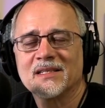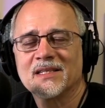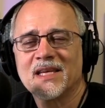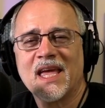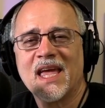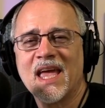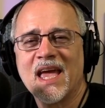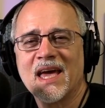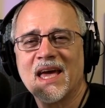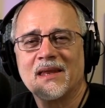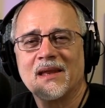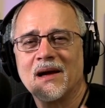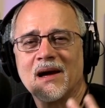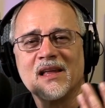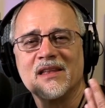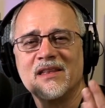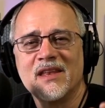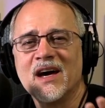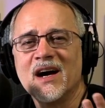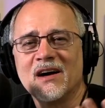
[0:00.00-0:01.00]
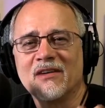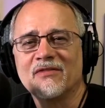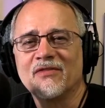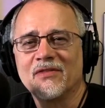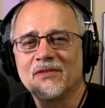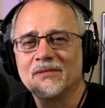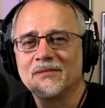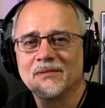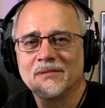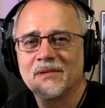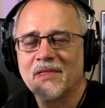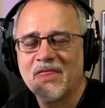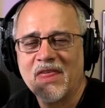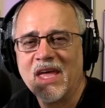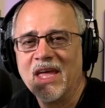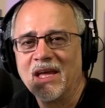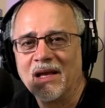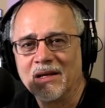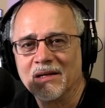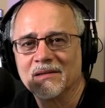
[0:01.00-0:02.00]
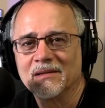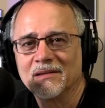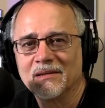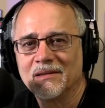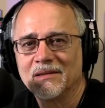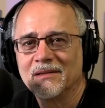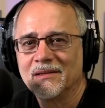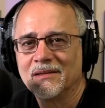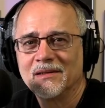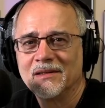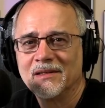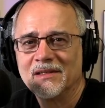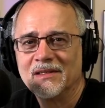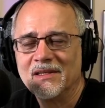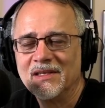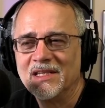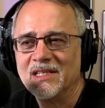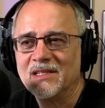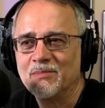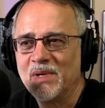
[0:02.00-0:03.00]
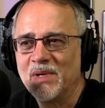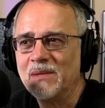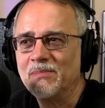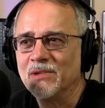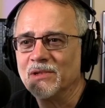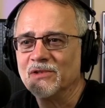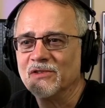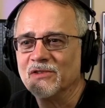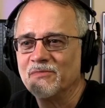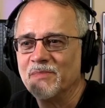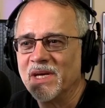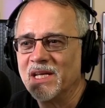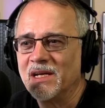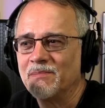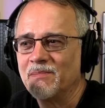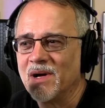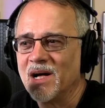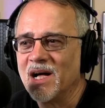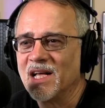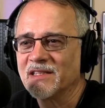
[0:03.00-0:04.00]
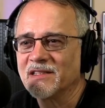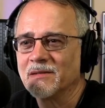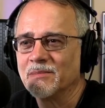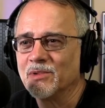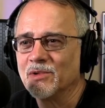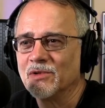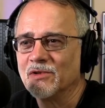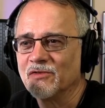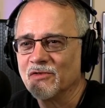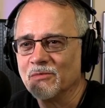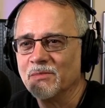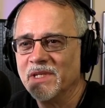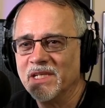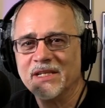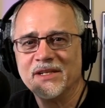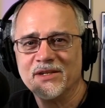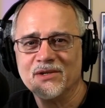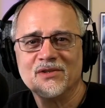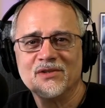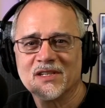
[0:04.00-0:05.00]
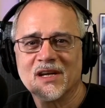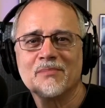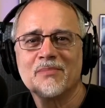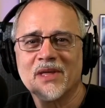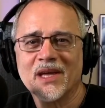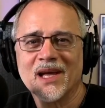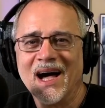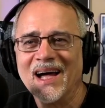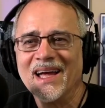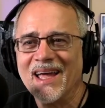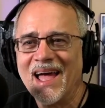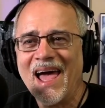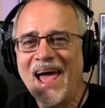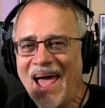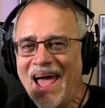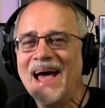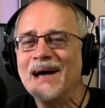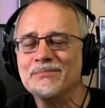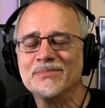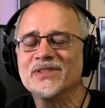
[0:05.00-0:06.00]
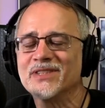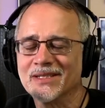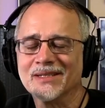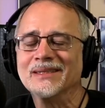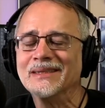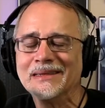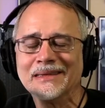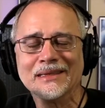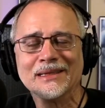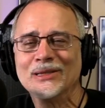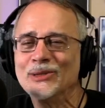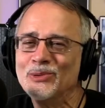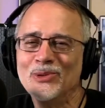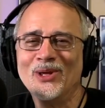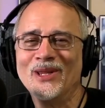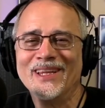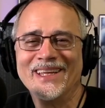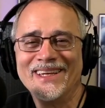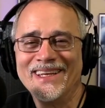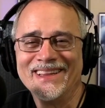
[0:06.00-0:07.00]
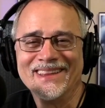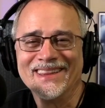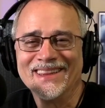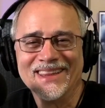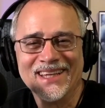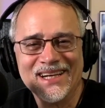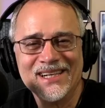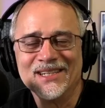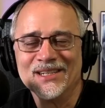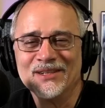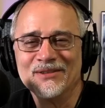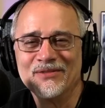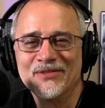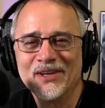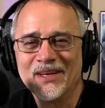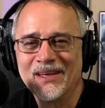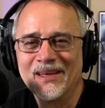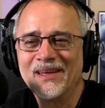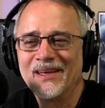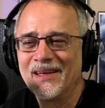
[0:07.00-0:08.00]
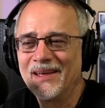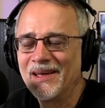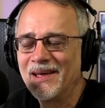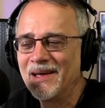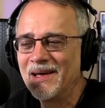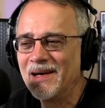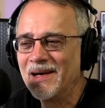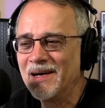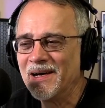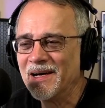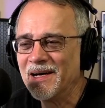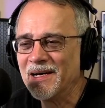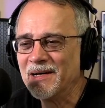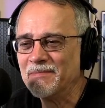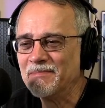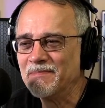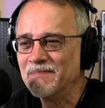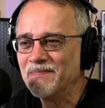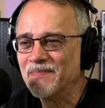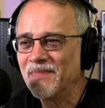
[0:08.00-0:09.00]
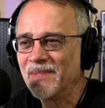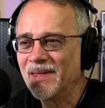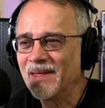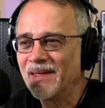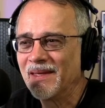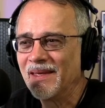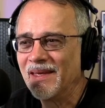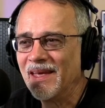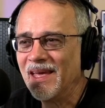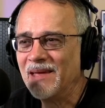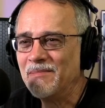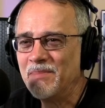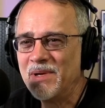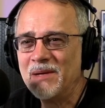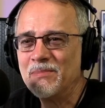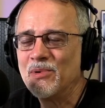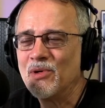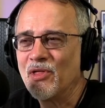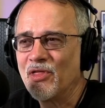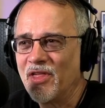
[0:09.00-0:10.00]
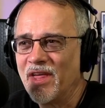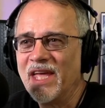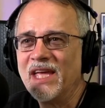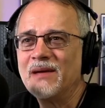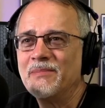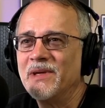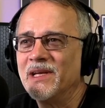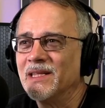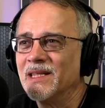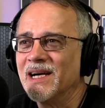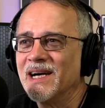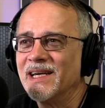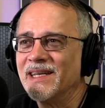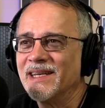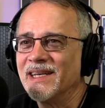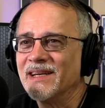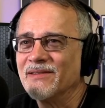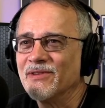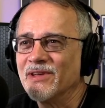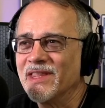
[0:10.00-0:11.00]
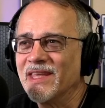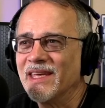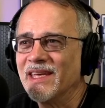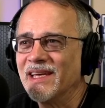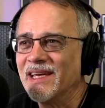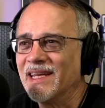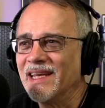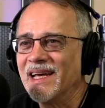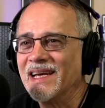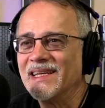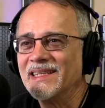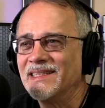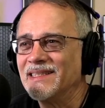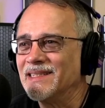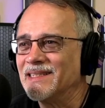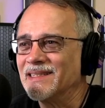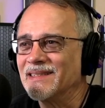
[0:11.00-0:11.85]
can't enough thank these people who have made it possible for me to do something I absolutely love. And people thank me a lot and everything, and I